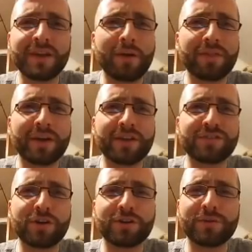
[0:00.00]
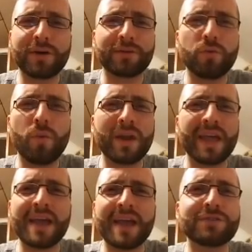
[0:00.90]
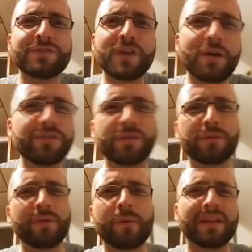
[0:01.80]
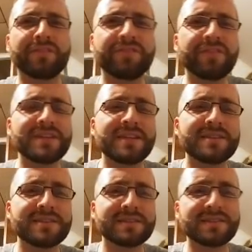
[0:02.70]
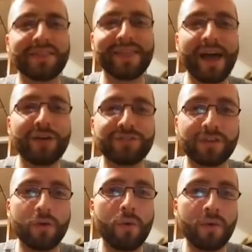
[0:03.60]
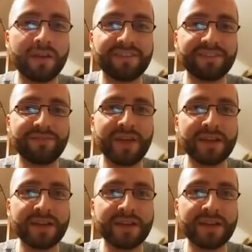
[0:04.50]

I think I started around 28 or so maybe like 15, 16,000 in coins this event.